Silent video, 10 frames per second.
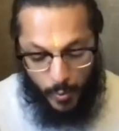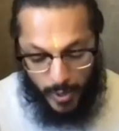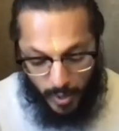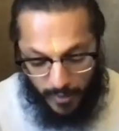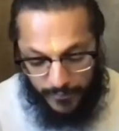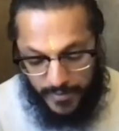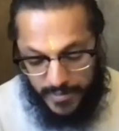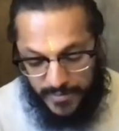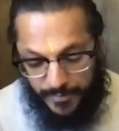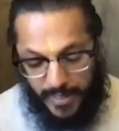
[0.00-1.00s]
We offer
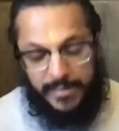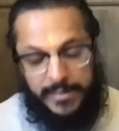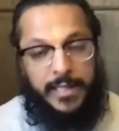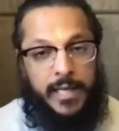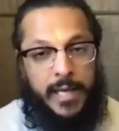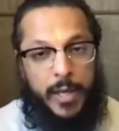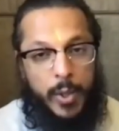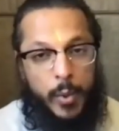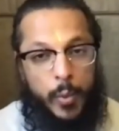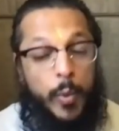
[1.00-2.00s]
this bhakti
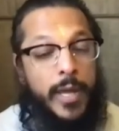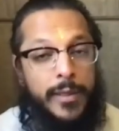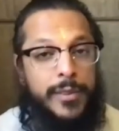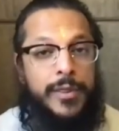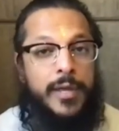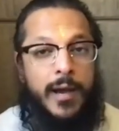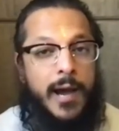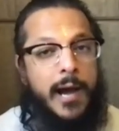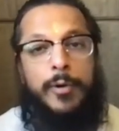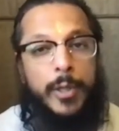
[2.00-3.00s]
with
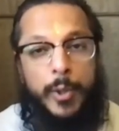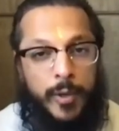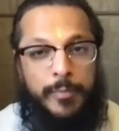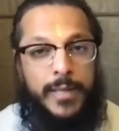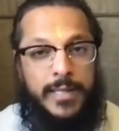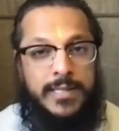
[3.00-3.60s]
our equipment.